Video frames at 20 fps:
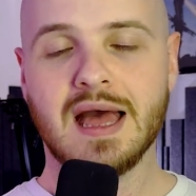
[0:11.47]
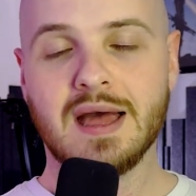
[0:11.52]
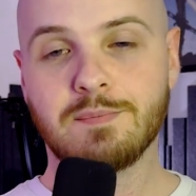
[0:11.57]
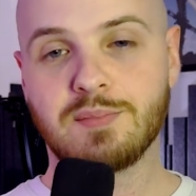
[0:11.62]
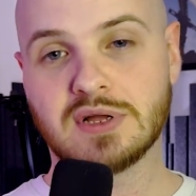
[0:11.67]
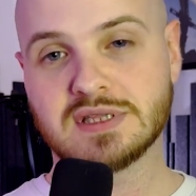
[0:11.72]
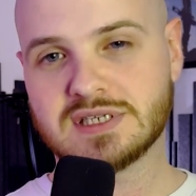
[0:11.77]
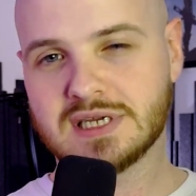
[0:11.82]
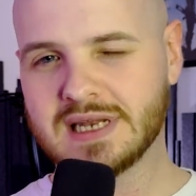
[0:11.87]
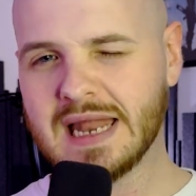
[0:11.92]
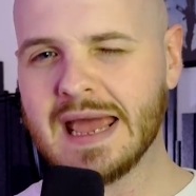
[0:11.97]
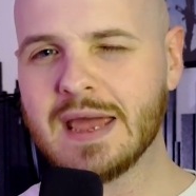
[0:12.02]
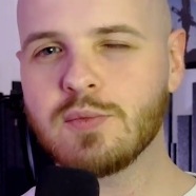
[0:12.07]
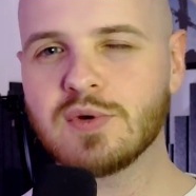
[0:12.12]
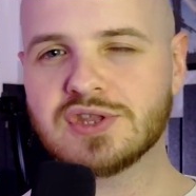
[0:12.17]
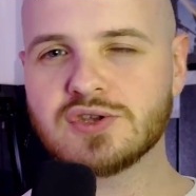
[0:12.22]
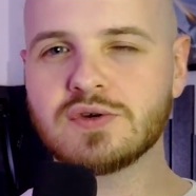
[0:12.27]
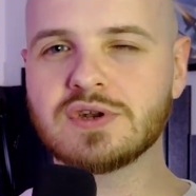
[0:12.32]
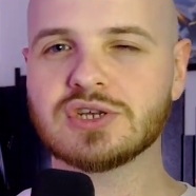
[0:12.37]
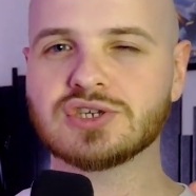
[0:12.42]
But today we're
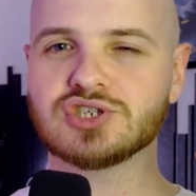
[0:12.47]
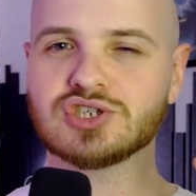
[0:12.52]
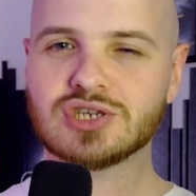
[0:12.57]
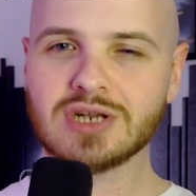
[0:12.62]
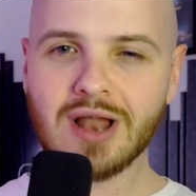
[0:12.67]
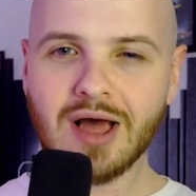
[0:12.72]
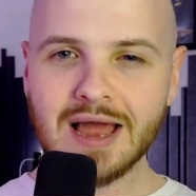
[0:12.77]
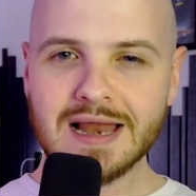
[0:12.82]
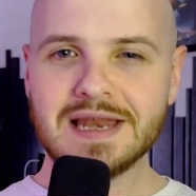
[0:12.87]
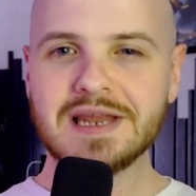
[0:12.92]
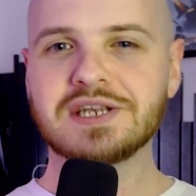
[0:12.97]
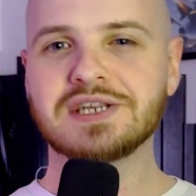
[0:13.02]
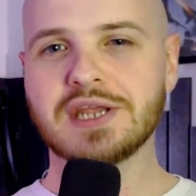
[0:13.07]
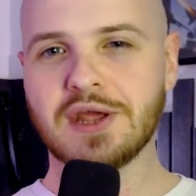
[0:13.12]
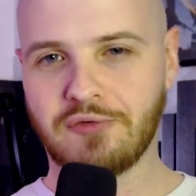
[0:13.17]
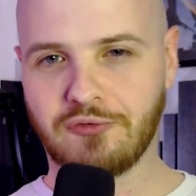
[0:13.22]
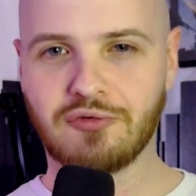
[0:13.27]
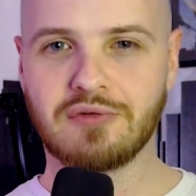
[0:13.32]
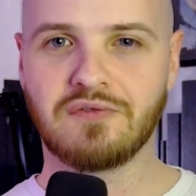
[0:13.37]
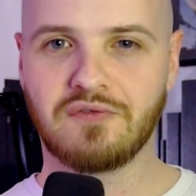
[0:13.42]
doing a slightly
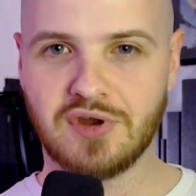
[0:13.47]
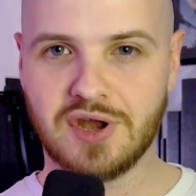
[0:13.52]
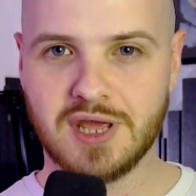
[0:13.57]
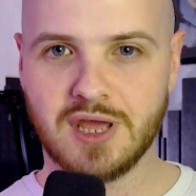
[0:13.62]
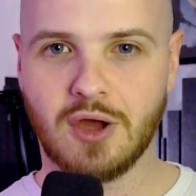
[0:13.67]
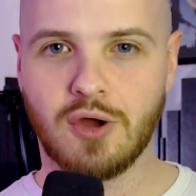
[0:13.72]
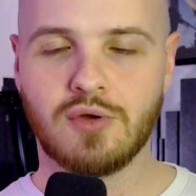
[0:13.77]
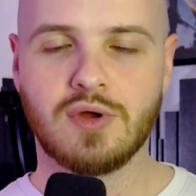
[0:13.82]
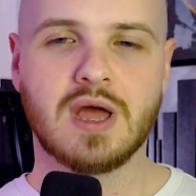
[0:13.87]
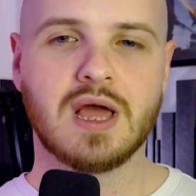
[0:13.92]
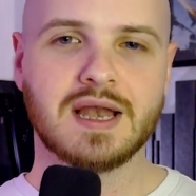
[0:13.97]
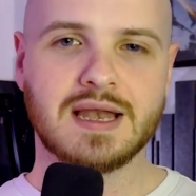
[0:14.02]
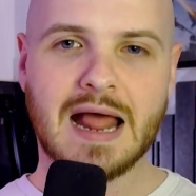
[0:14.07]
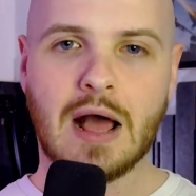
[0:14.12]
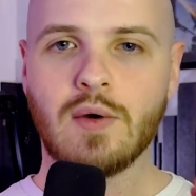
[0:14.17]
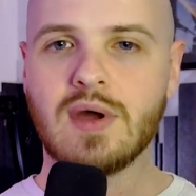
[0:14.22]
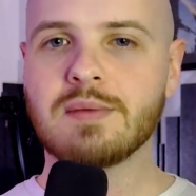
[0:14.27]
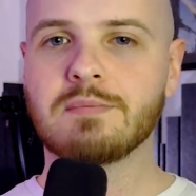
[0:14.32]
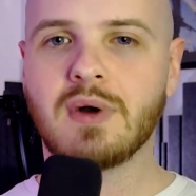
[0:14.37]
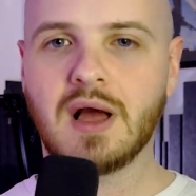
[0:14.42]
different video.
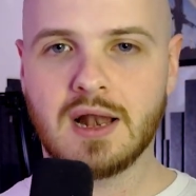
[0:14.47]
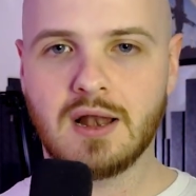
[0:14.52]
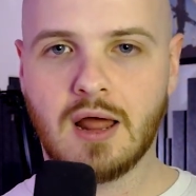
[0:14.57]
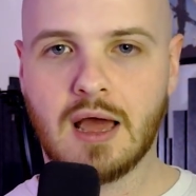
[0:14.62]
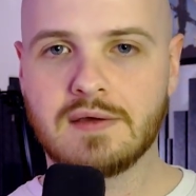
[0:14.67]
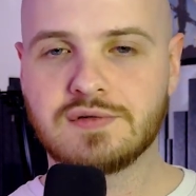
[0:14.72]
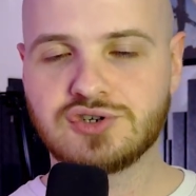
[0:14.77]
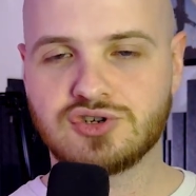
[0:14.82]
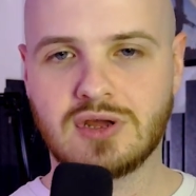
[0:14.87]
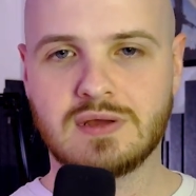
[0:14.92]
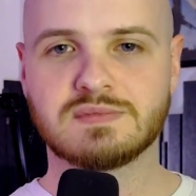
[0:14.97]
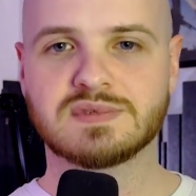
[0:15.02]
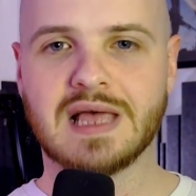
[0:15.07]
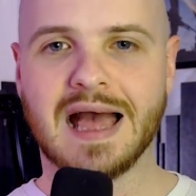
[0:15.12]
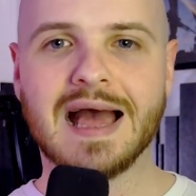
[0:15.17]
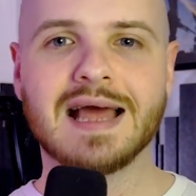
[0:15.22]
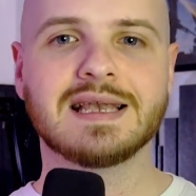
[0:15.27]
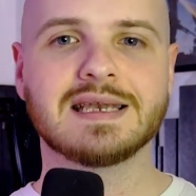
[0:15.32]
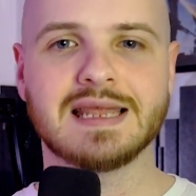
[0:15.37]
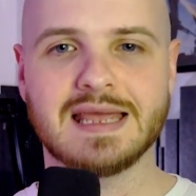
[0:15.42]
Now in my live streams
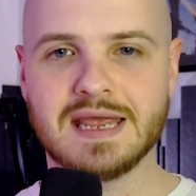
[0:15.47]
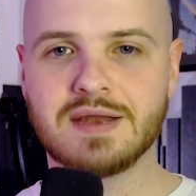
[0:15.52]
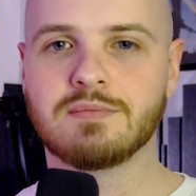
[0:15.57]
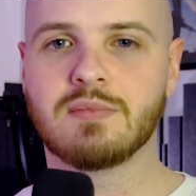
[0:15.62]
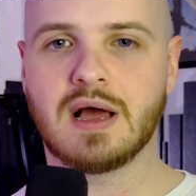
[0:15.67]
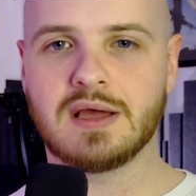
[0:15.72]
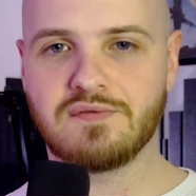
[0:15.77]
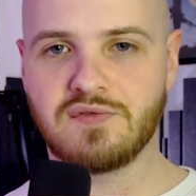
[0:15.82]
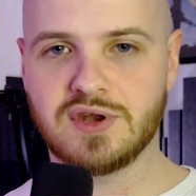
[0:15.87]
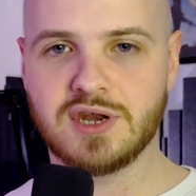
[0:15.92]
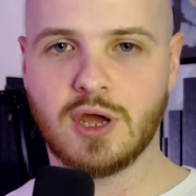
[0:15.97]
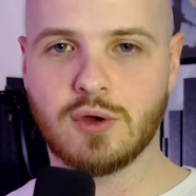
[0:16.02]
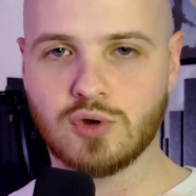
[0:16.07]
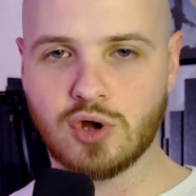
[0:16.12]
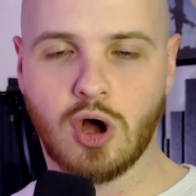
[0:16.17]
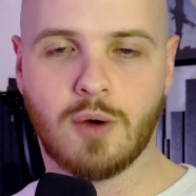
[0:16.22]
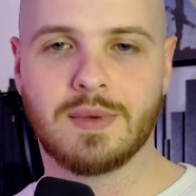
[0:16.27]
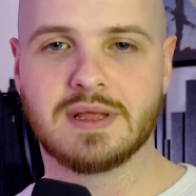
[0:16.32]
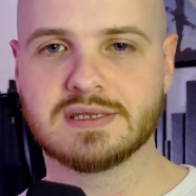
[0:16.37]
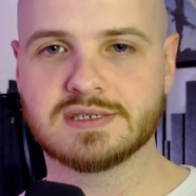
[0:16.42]
and in my video
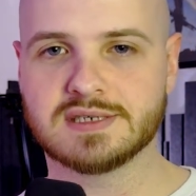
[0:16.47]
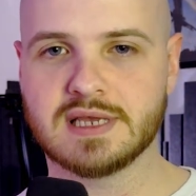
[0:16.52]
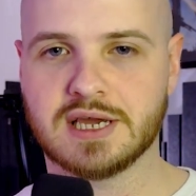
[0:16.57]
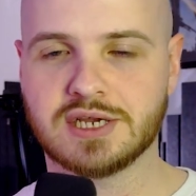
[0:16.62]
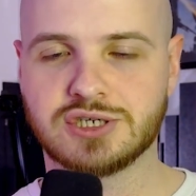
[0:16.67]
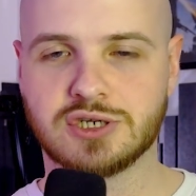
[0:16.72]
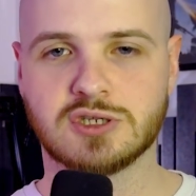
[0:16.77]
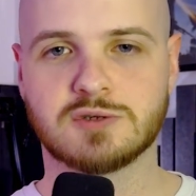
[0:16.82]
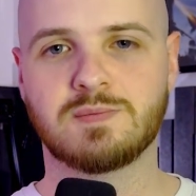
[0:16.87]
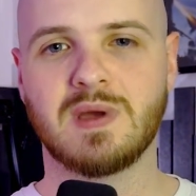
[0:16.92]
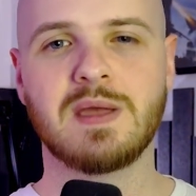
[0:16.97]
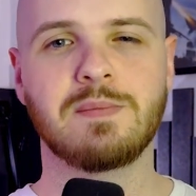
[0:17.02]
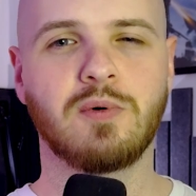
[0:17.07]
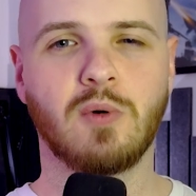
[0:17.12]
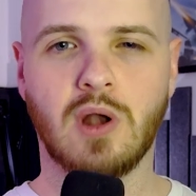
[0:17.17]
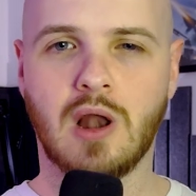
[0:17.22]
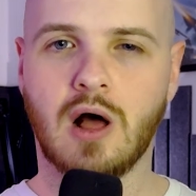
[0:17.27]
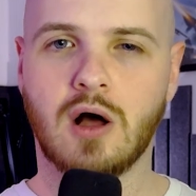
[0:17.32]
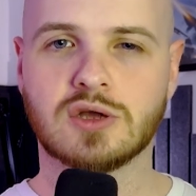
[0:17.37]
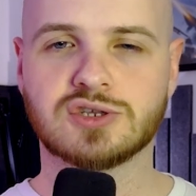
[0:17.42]
comment sections,
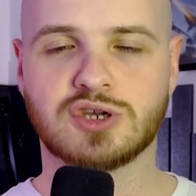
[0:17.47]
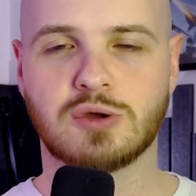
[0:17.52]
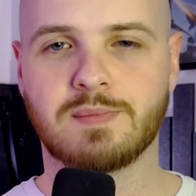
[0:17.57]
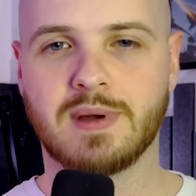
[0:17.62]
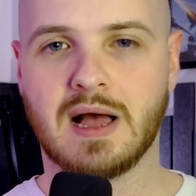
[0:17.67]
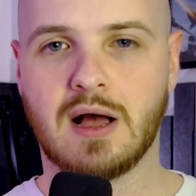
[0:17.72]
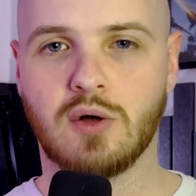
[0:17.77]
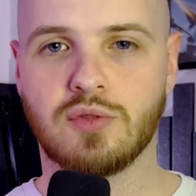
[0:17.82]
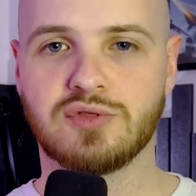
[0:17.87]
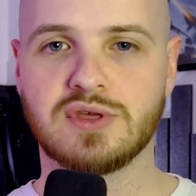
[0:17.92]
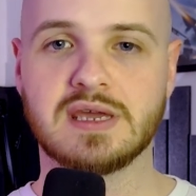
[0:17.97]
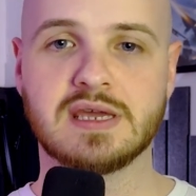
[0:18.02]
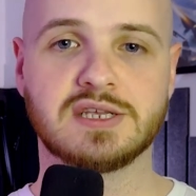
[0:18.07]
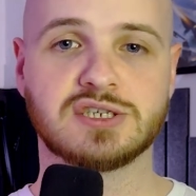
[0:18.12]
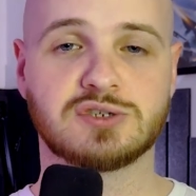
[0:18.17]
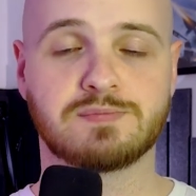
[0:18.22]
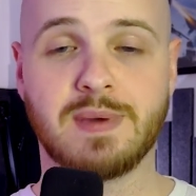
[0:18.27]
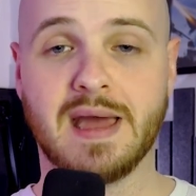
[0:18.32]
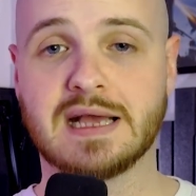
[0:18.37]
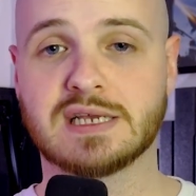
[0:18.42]
people ask about the
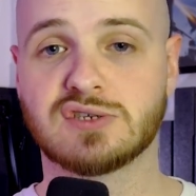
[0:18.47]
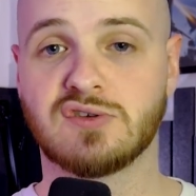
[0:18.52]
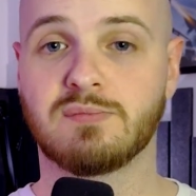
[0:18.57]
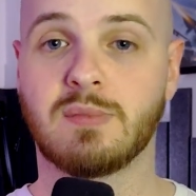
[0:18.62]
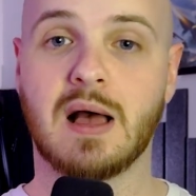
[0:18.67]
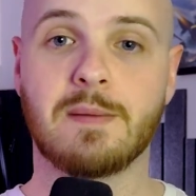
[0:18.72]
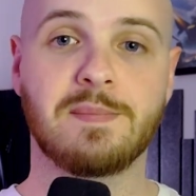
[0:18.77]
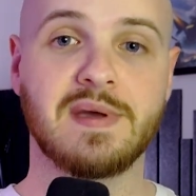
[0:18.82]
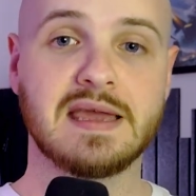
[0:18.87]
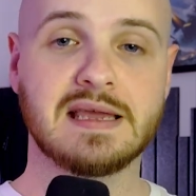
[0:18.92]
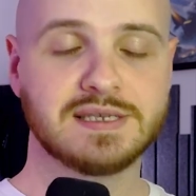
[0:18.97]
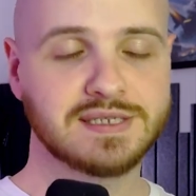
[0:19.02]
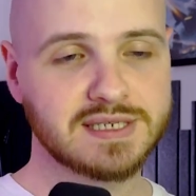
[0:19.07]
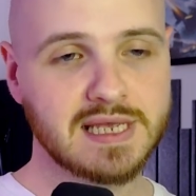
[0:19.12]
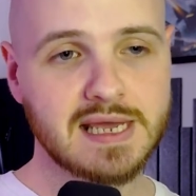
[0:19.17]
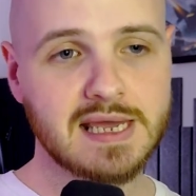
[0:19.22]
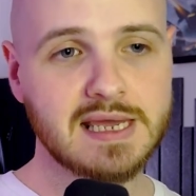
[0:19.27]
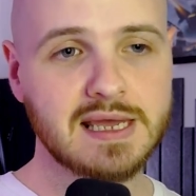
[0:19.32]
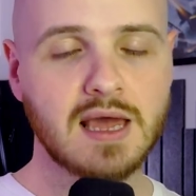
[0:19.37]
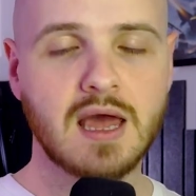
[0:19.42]
specs of my
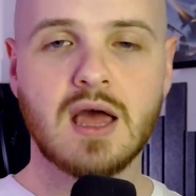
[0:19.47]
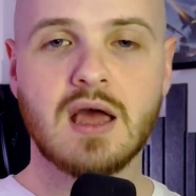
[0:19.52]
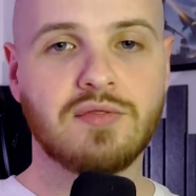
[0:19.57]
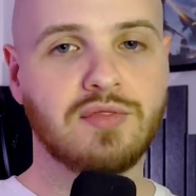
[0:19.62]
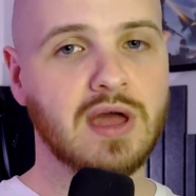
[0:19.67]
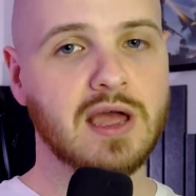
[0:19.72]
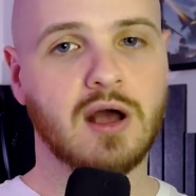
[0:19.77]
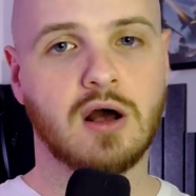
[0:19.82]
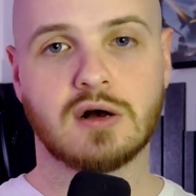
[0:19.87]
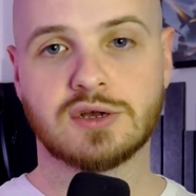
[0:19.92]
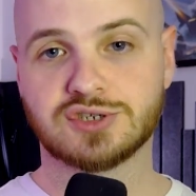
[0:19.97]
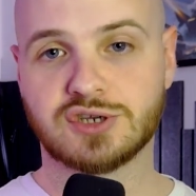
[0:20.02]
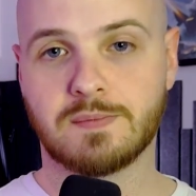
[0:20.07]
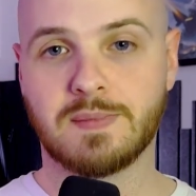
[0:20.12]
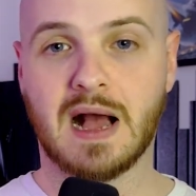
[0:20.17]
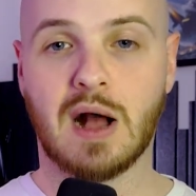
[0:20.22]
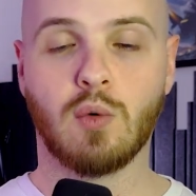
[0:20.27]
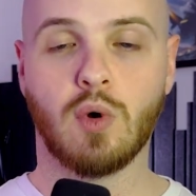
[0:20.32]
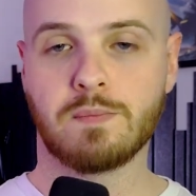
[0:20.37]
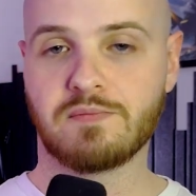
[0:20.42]
PC, they ask
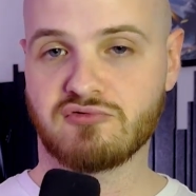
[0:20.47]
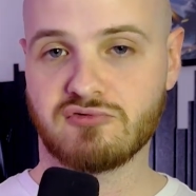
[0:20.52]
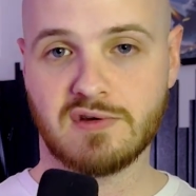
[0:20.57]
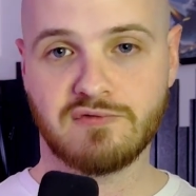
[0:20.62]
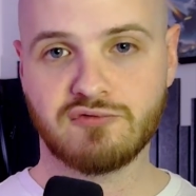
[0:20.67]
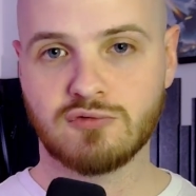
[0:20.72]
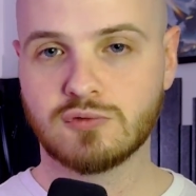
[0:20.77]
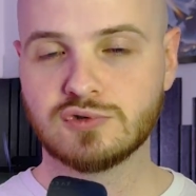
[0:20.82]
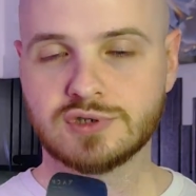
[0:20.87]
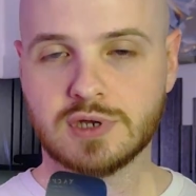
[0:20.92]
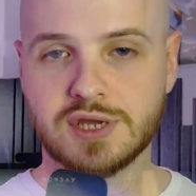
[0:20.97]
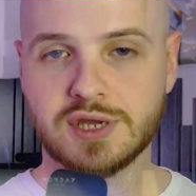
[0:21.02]
about what peripherals I